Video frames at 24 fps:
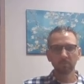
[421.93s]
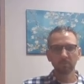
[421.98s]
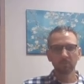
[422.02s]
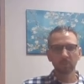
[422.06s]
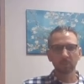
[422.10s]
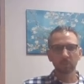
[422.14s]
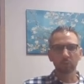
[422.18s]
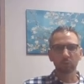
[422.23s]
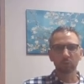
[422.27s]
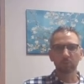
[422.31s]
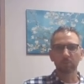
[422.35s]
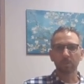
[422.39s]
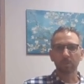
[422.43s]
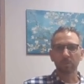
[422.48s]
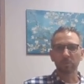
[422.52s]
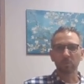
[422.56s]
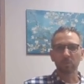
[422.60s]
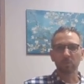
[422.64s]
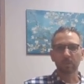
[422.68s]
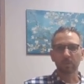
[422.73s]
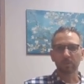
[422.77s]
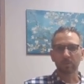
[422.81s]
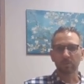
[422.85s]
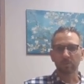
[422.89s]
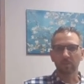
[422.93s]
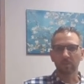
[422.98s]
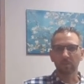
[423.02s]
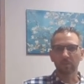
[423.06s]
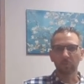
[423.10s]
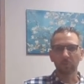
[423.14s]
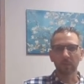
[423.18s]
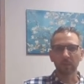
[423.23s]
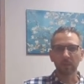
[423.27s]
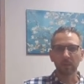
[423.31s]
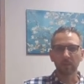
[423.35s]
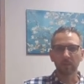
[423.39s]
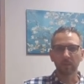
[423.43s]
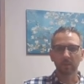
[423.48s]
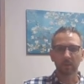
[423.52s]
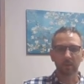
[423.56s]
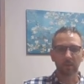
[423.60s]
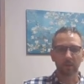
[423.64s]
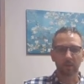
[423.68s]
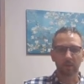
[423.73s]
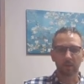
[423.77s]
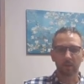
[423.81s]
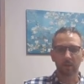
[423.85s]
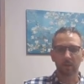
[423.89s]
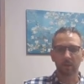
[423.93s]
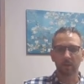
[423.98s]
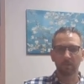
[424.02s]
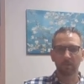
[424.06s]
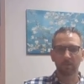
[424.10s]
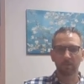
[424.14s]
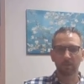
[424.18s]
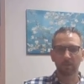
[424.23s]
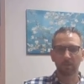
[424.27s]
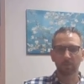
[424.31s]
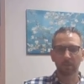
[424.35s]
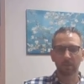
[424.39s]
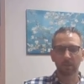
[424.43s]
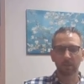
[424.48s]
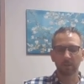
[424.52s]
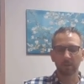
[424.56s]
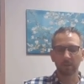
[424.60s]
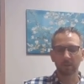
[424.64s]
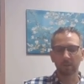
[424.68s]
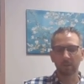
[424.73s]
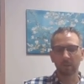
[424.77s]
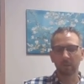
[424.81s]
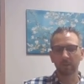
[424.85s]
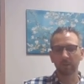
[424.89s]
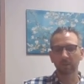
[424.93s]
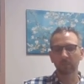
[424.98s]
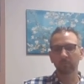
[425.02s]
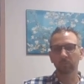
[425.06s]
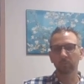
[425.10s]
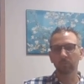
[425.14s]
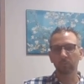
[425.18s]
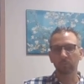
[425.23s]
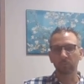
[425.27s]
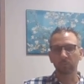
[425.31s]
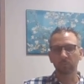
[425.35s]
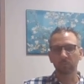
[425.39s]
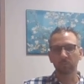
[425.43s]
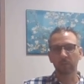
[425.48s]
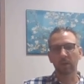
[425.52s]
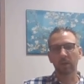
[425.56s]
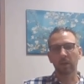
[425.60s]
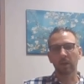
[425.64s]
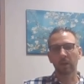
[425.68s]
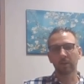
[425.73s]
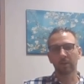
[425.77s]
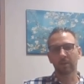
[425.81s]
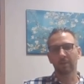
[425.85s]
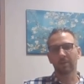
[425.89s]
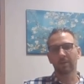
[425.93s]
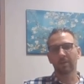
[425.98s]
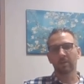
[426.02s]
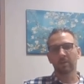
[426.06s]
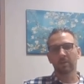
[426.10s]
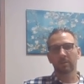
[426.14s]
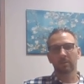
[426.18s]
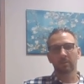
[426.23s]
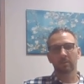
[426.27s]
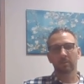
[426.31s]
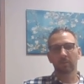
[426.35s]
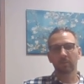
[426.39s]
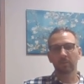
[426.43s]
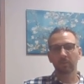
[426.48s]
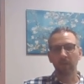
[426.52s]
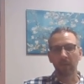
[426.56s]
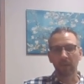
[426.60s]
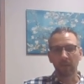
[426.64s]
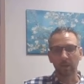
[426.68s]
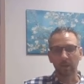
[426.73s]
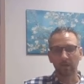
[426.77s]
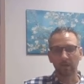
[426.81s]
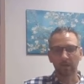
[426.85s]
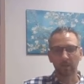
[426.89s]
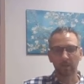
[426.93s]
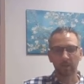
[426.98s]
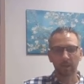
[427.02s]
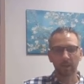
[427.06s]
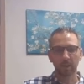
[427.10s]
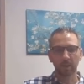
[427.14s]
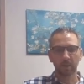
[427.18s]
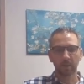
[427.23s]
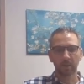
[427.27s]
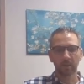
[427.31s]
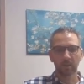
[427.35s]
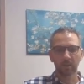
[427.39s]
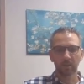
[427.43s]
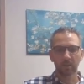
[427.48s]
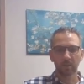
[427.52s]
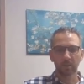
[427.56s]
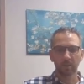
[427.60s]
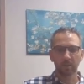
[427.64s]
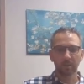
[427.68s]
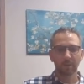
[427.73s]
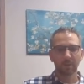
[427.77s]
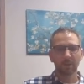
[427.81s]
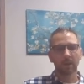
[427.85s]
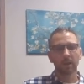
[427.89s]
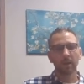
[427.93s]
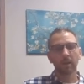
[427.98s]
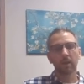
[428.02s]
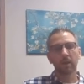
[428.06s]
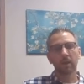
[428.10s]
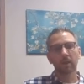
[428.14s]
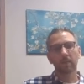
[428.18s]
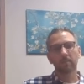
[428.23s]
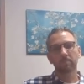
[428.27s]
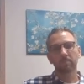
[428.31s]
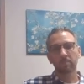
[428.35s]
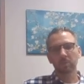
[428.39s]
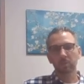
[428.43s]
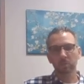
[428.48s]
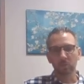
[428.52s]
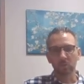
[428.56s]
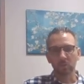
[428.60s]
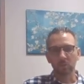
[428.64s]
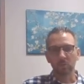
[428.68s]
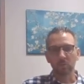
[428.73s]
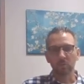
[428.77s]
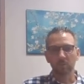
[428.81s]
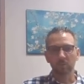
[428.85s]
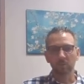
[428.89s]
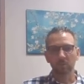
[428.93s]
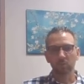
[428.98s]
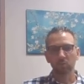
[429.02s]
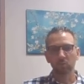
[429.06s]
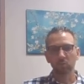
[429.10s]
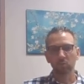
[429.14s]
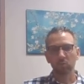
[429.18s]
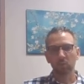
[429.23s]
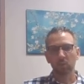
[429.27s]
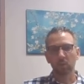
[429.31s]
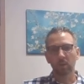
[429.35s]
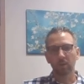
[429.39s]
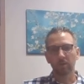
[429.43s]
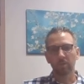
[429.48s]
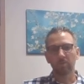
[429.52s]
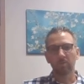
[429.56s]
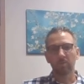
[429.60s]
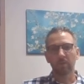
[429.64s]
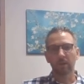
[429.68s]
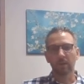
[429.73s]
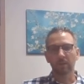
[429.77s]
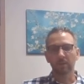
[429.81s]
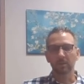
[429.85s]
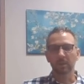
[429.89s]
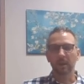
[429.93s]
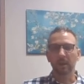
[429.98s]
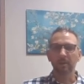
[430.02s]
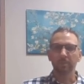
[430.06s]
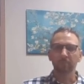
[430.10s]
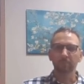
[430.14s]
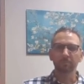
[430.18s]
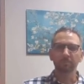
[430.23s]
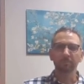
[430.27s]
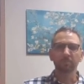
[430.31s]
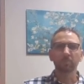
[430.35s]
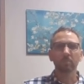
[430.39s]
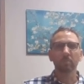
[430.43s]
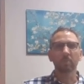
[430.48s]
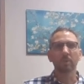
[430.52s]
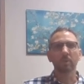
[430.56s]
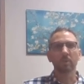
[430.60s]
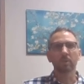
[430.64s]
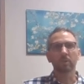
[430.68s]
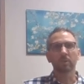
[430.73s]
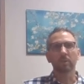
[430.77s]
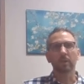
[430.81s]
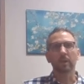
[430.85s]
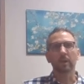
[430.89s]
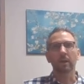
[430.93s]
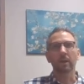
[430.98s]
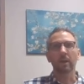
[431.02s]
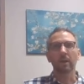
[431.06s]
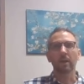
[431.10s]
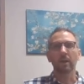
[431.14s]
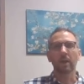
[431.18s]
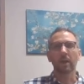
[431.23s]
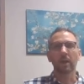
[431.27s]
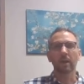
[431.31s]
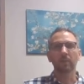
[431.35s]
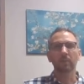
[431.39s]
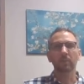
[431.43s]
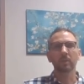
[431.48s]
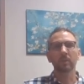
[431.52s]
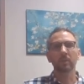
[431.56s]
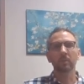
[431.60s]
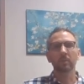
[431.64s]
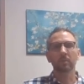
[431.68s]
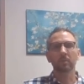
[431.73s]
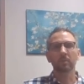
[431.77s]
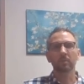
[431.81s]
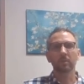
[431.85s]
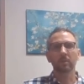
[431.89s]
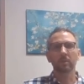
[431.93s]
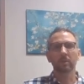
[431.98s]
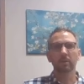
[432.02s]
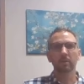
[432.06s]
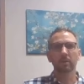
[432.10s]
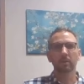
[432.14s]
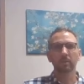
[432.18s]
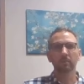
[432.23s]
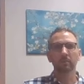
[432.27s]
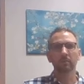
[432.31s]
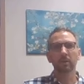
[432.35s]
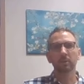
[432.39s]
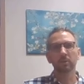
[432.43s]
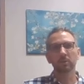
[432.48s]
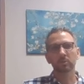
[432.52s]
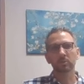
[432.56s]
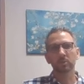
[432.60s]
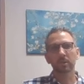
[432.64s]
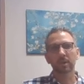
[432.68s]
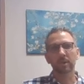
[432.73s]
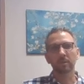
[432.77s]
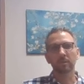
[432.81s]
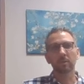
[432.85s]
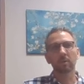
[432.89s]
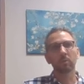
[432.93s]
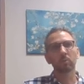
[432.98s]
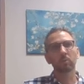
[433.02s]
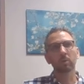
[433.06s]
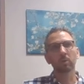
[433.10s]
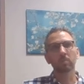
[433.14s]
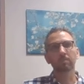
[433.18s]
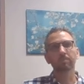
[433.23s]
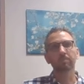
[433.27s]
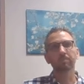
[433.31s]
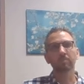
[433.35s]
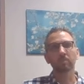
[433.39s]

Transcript: who spends the rest of their week being uninfluenced by their faith. And this is one that I think it's fair to say, well,